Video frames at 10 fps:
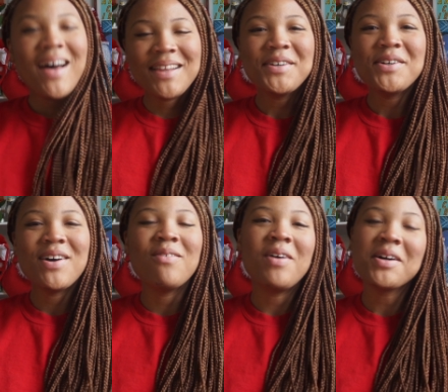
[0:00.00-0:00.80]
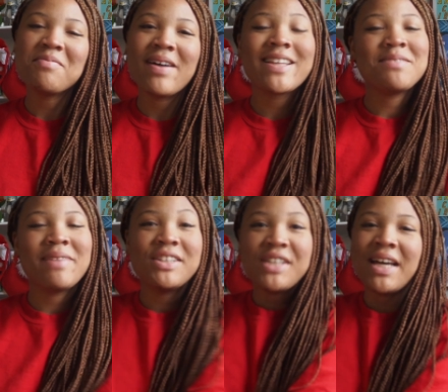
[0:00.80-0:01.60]
Hello and welcome back to
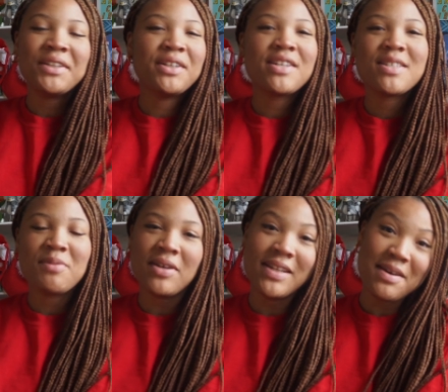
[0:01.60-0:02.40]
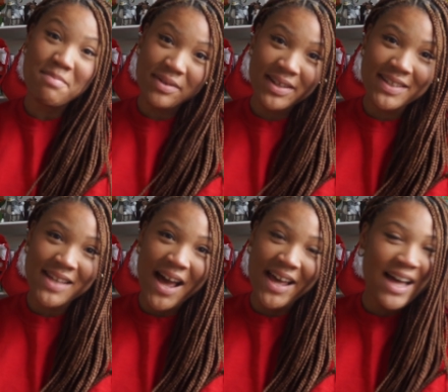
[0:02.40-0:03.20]
my channel, A Small Nine Books.
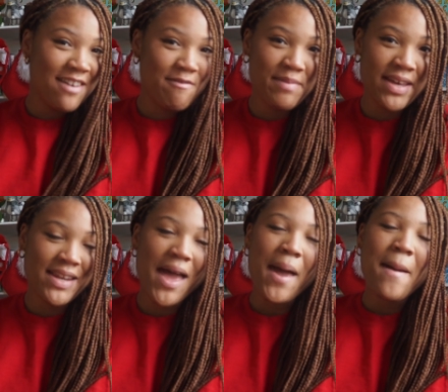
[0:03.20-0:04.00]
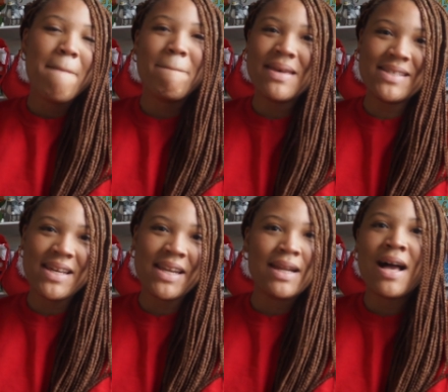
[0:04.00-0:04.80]
I have been
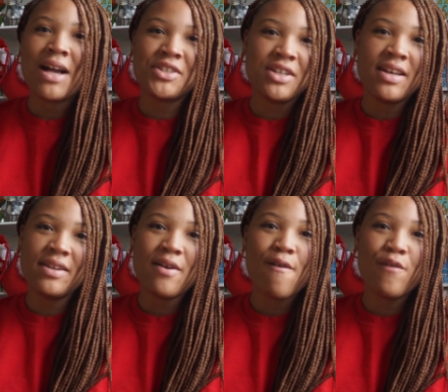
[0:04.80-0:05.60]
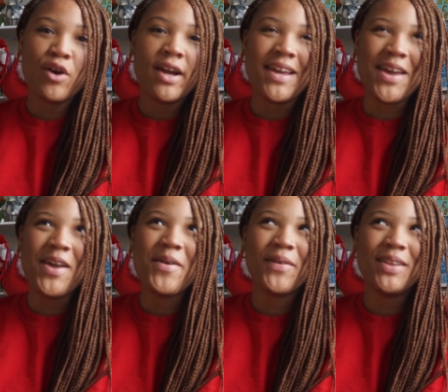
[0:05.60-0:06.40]
missing in action for
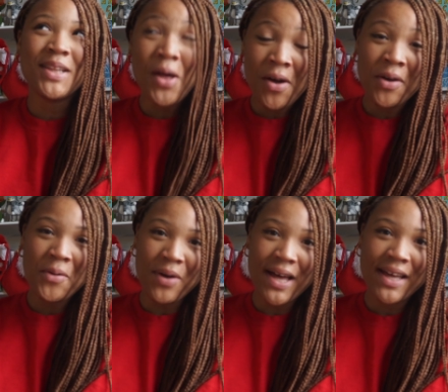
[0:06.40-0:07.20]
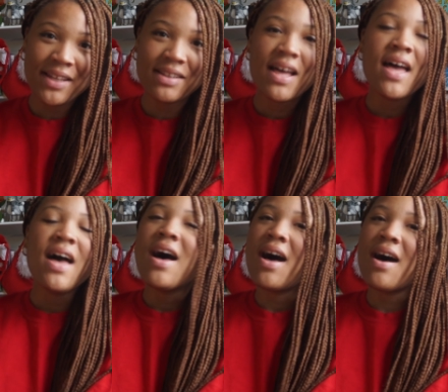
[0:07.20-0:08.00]
a long while,
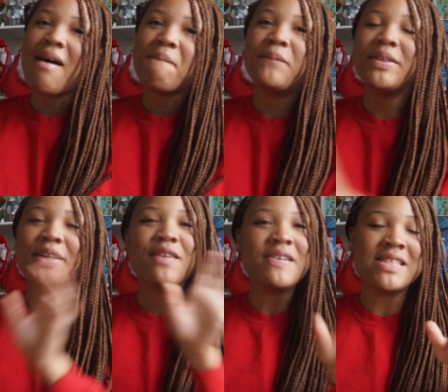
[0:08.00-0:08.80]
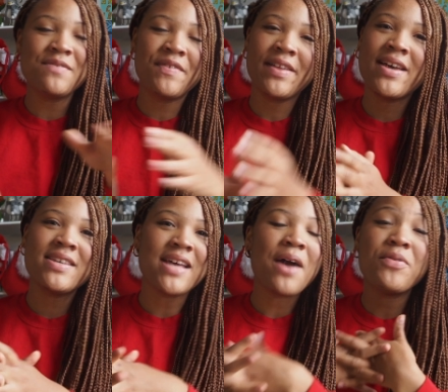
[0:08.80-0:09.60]
but there are reasons for
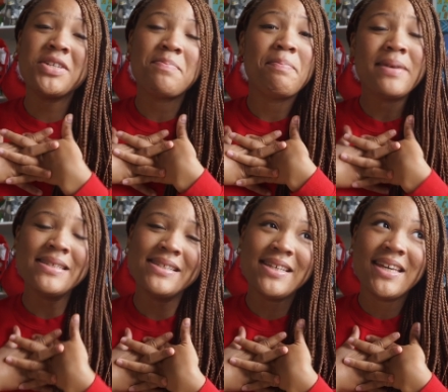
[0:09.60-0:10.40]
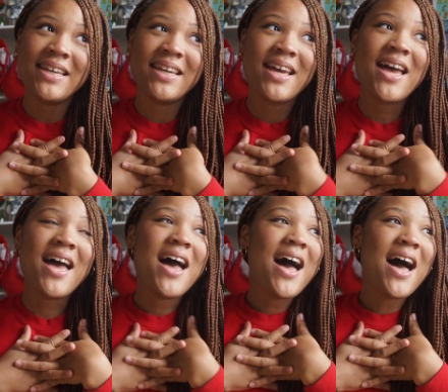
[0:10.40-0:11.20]
this. I was busy,
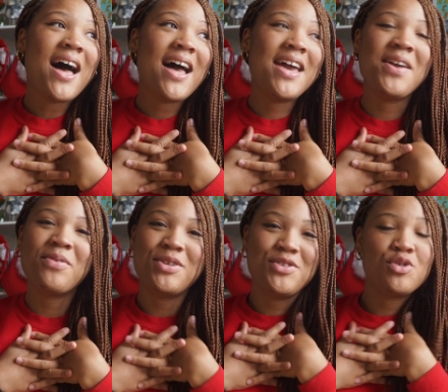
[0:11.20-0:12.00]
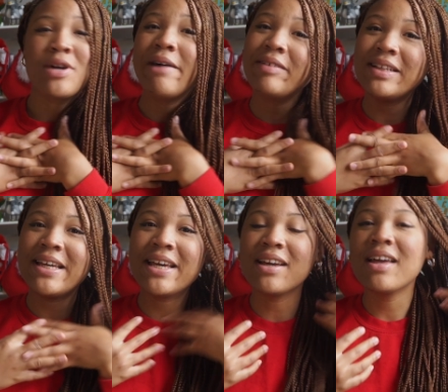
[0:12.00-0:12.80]
I was
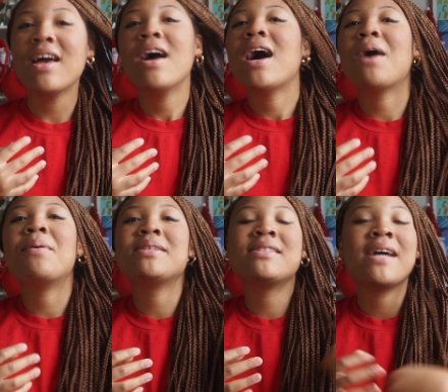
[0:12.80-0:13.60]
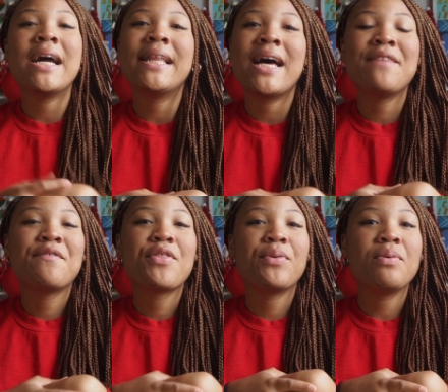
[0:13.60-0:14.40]
traveling, I went to Thailand
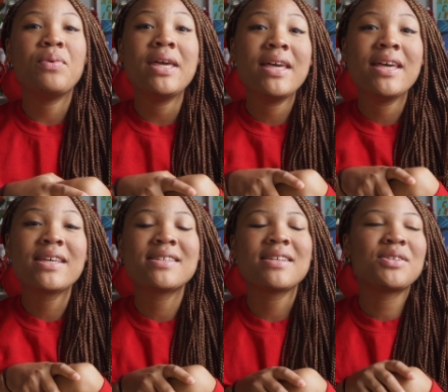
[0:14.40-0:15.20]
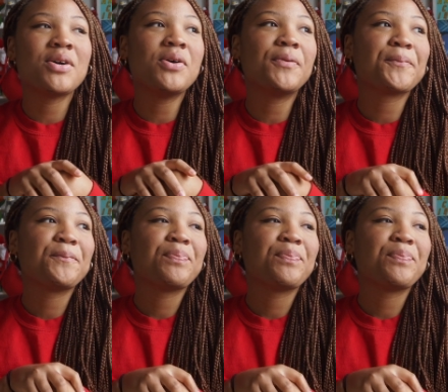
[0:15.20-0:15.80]
for 3 weeks, so